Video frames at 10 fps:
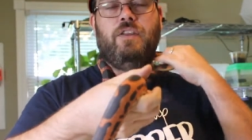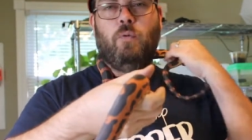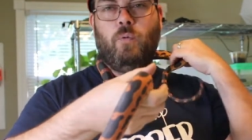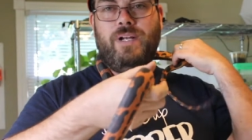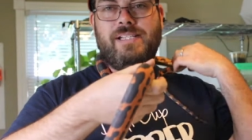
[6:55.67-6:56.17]

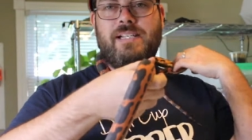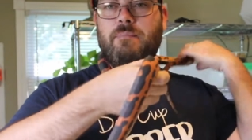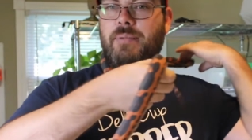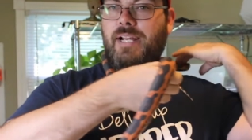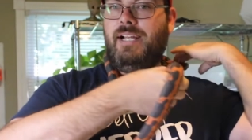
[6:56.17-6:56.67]
The
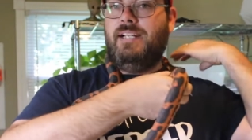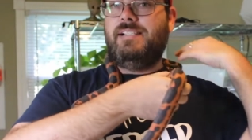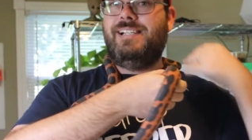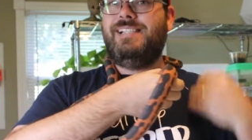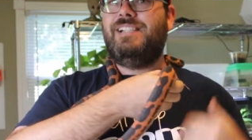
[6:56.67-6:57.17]
reason being
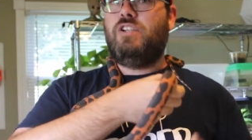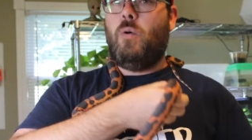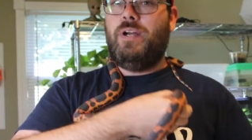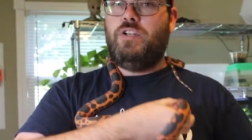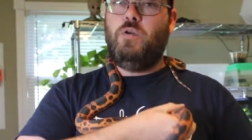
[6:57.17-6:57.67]
is this is
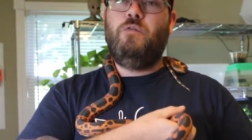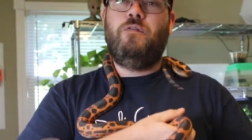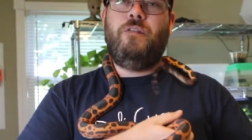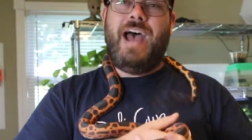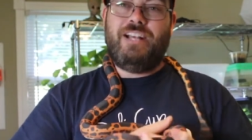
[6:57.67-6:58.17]
going to
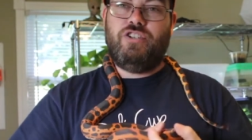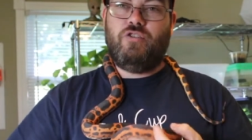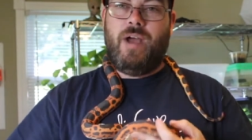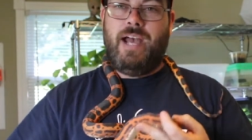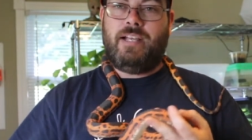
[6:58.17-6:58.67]
fast
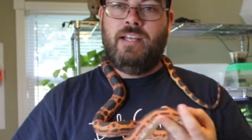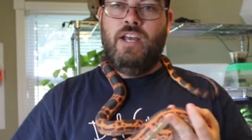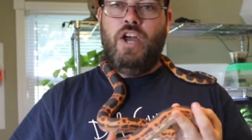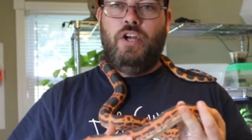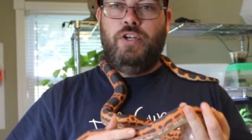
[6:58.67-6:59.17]
track
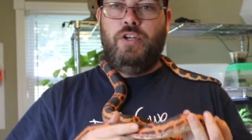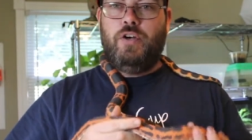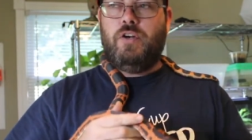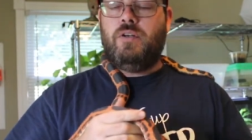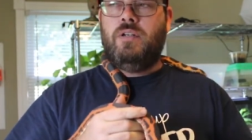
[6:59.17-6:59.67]

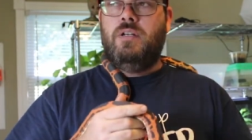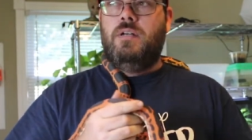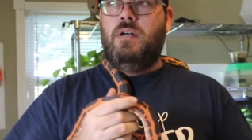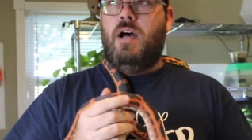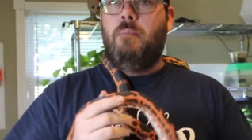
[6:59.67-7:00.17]
your
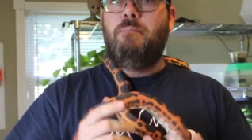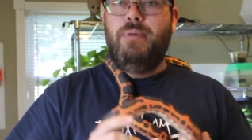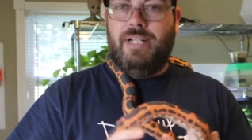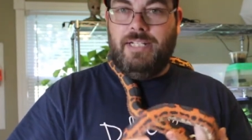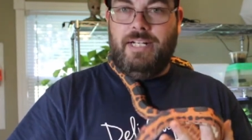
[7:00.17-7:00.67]

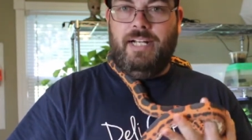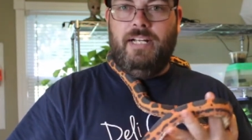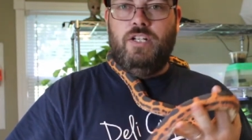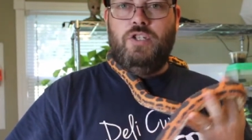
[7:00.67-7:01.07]
ability